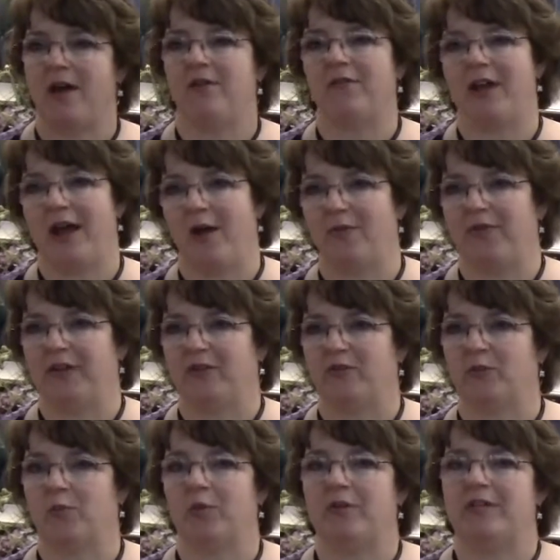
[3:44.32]
of how things
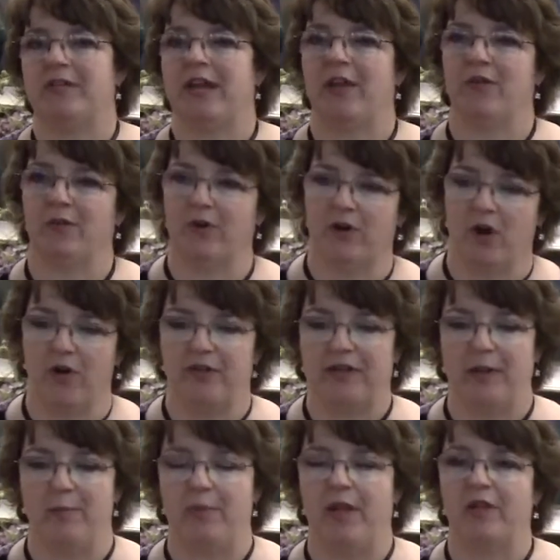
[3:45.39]
were put together and all the
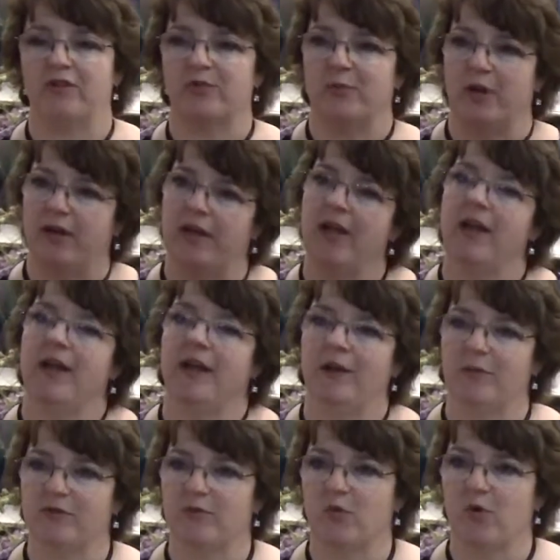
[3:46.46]
embellishment.
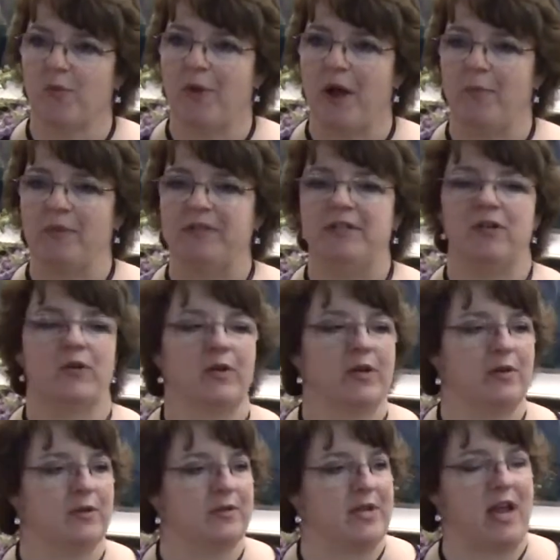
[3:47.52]
It was more about
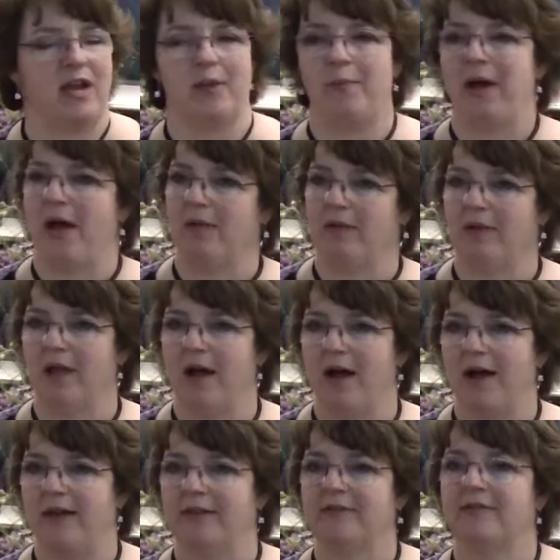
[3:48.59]
materials and about
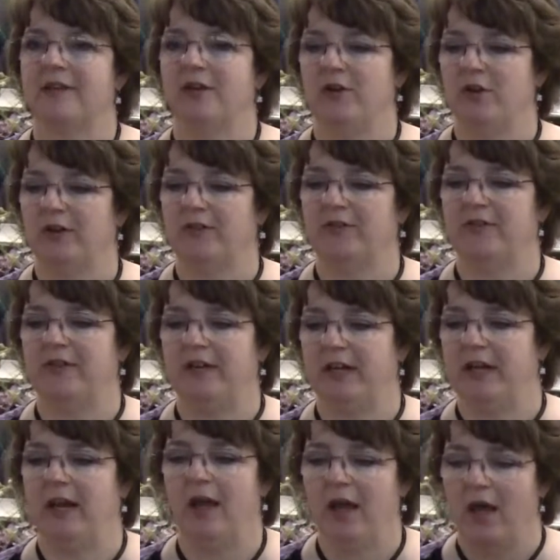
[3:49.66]
lines. And you can
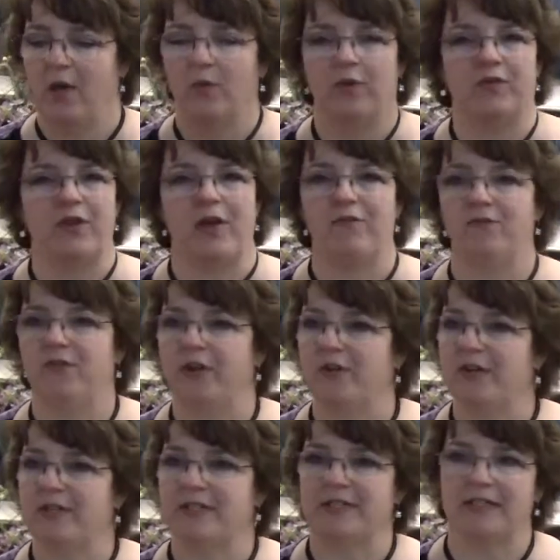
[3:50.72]
see we've got
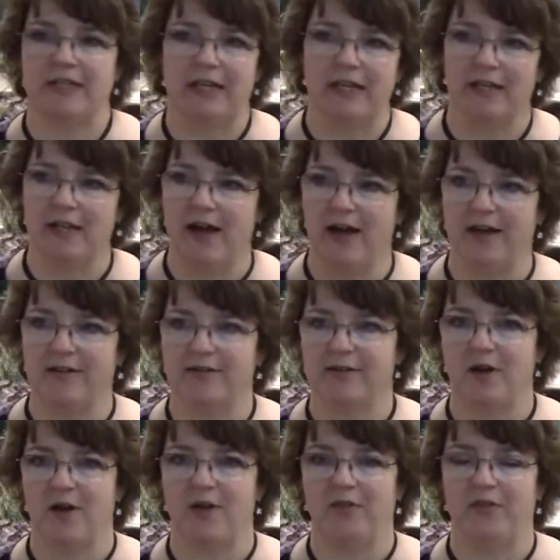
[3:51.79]
very sleek lines
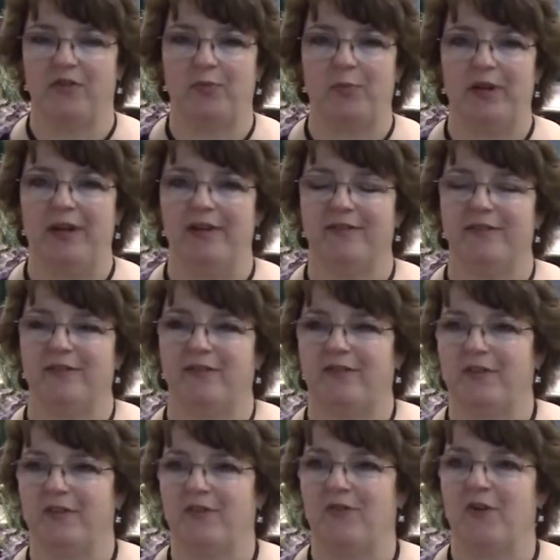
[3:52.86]
on this piece. It's,
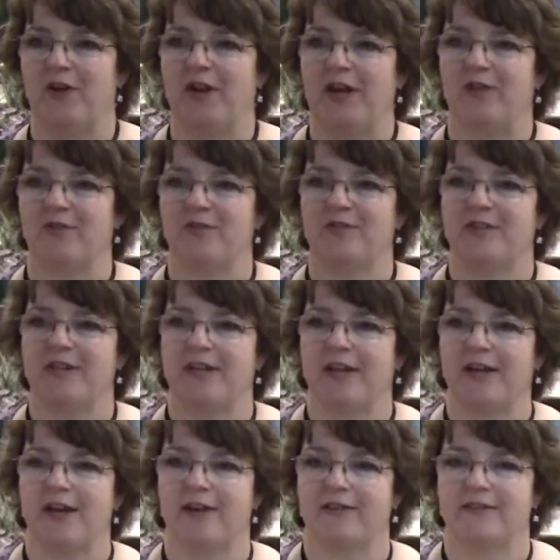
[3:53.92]
it's very interesting.
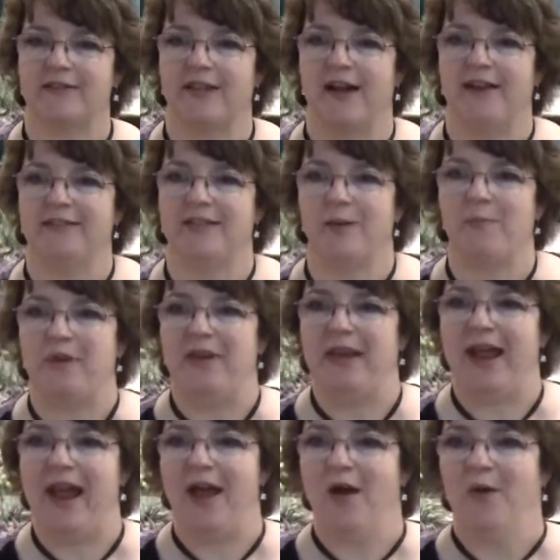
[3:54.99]
It kind of slides up and
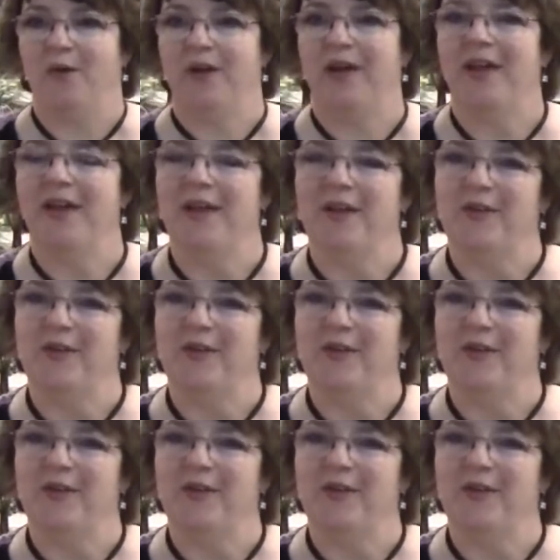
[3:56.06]
down